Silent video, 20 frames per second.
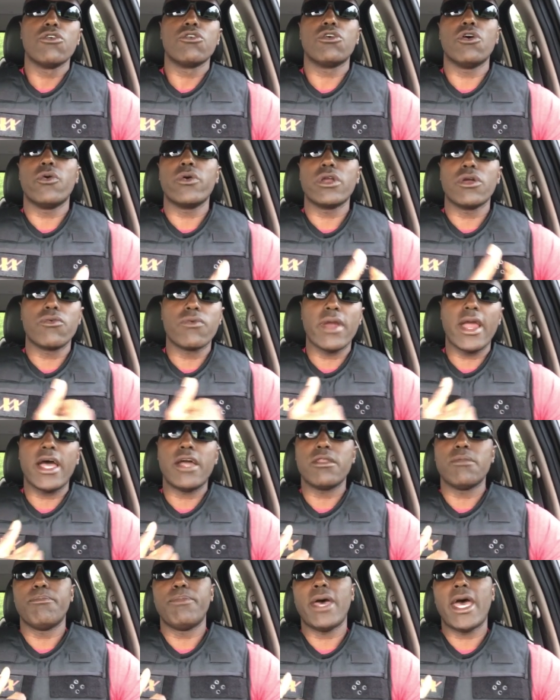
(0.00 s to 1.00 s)
going
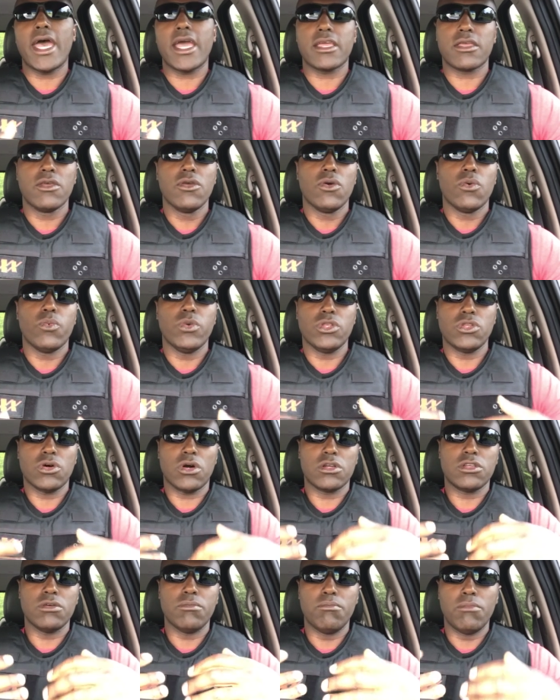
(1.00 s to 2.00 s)
around back. We
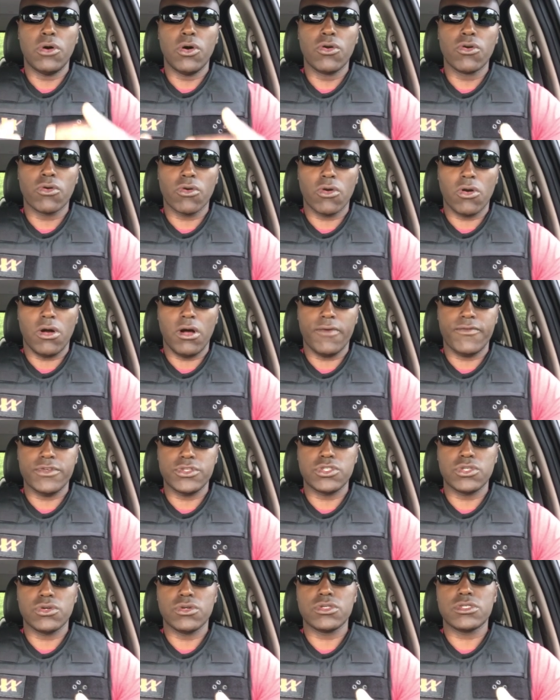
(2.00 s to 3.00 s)
talked to motor
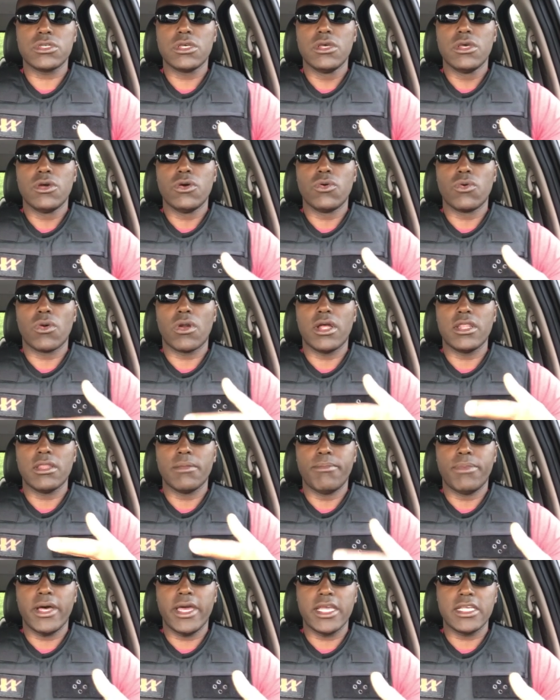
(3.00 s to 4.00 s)
officers who are on the
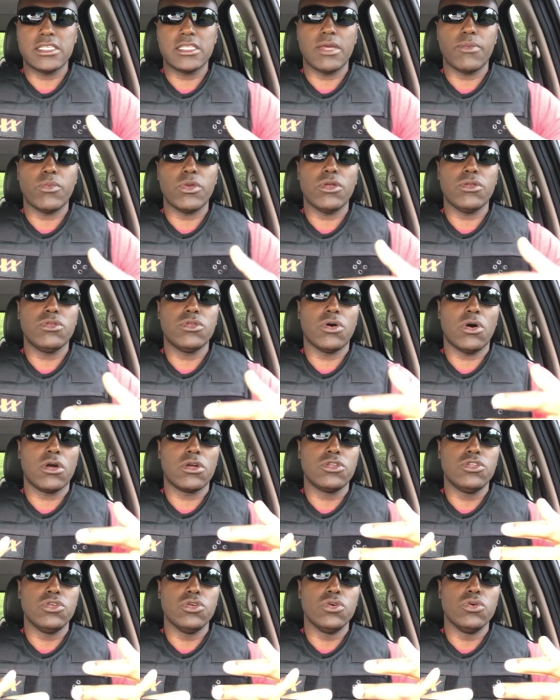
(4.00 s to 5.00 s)
bikes, and we
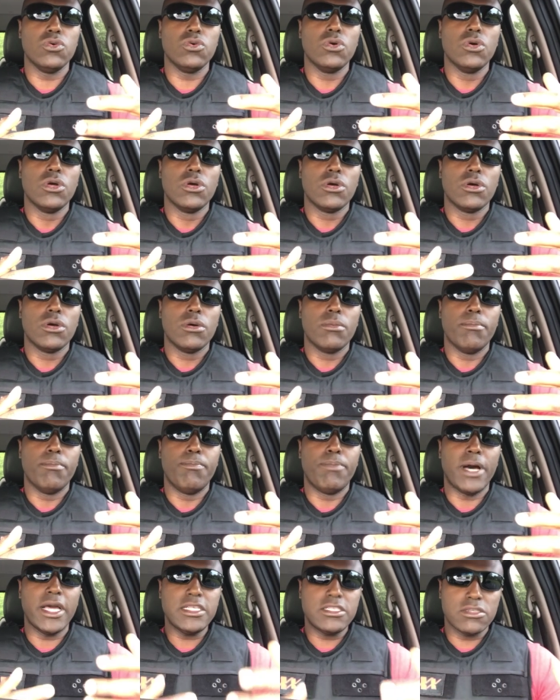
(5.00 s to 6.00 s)
talked to
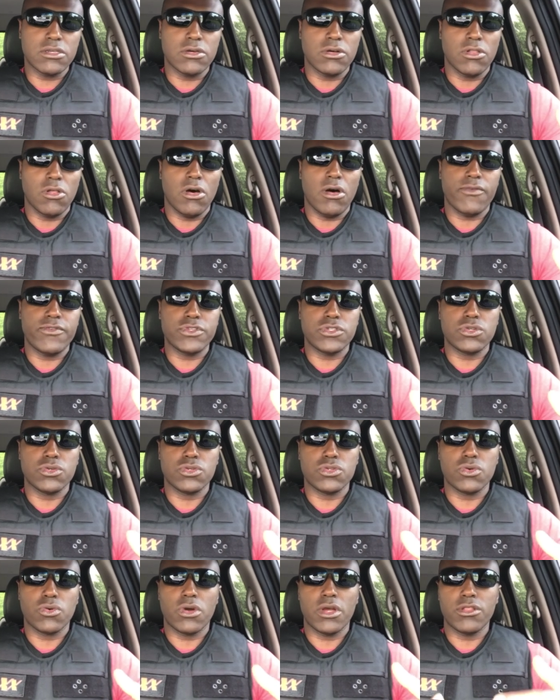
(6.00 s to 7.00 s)
bicycle
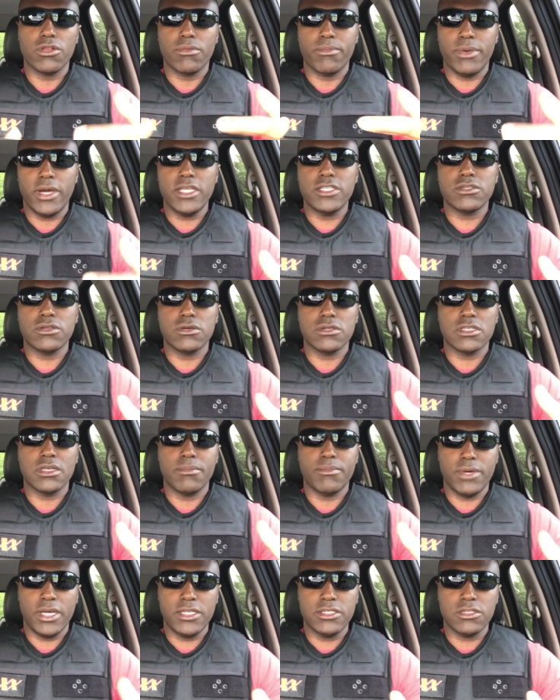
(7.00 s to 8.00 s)
officers who are on their bicycles
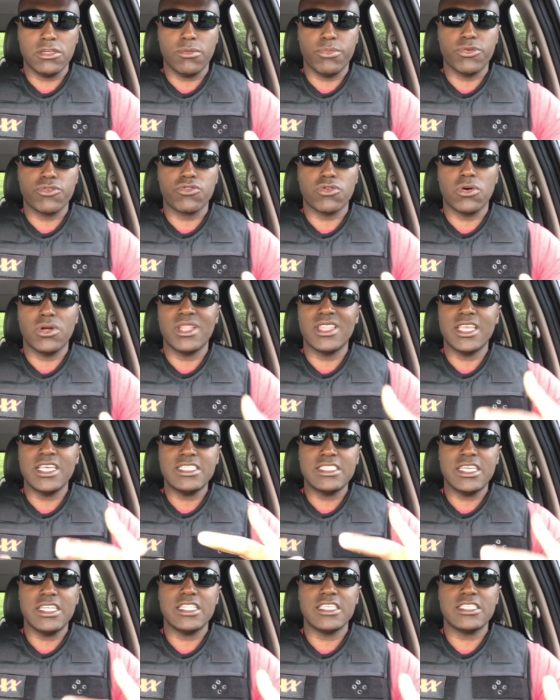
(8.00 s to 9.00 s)
on bicycle patrol, and they
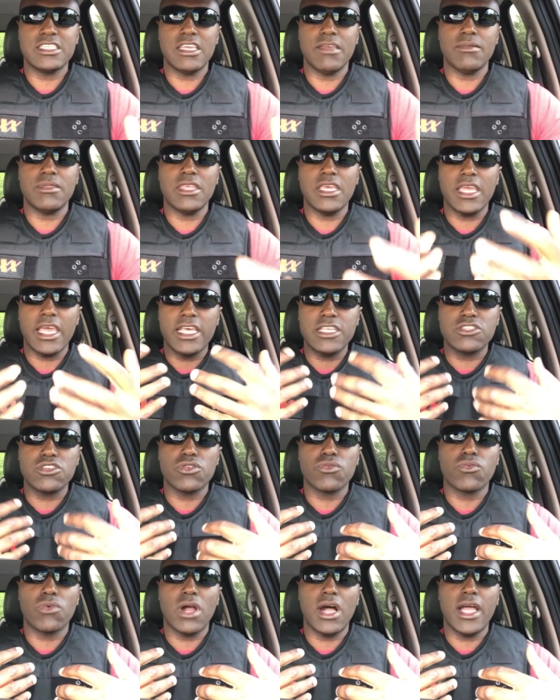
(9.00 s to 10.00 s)
say the same thing. As
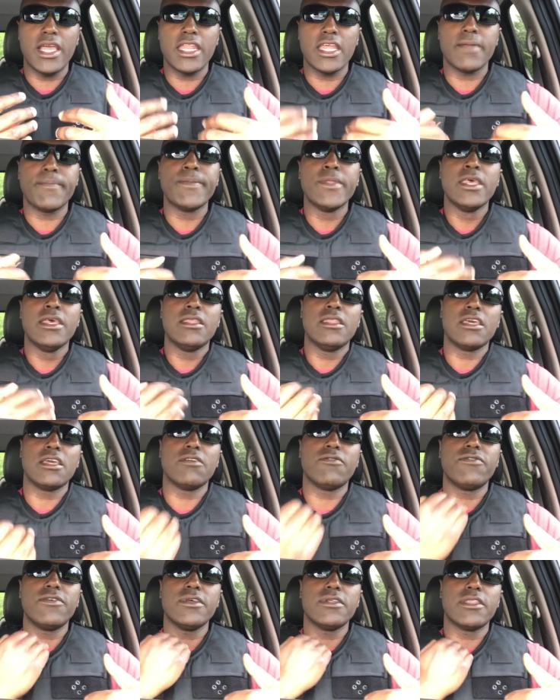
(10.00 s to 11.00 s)
they're riding, they
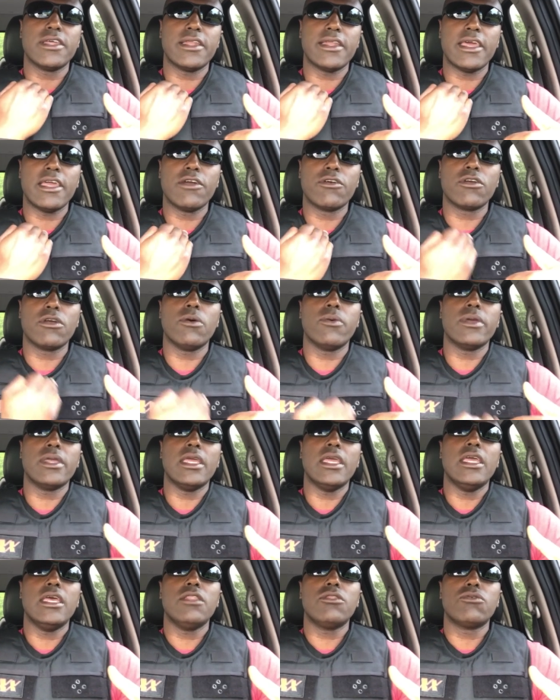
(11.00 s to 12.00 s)
could feel that air
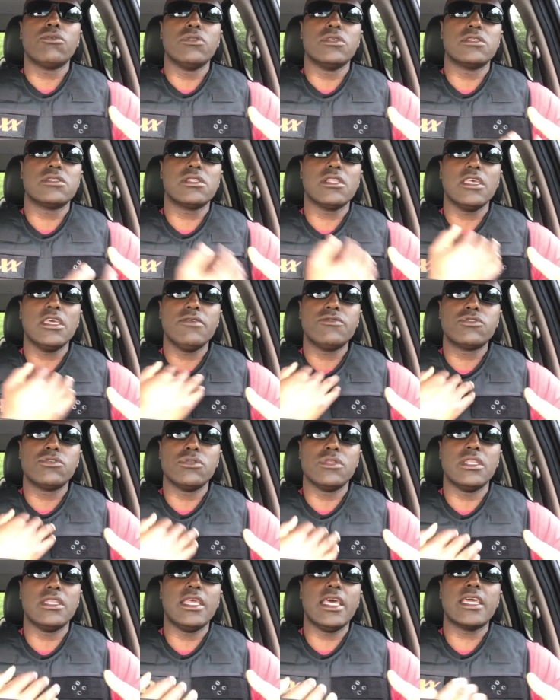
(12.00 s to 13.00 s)
going in through the sleeves,
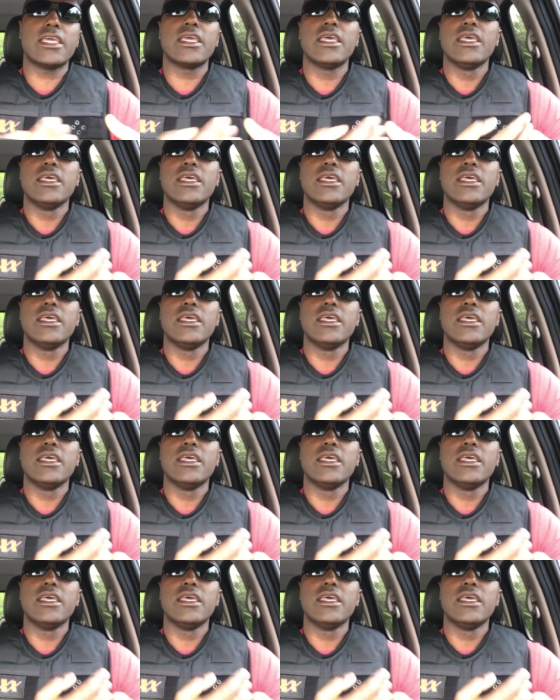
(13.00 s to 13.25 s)
through the neck,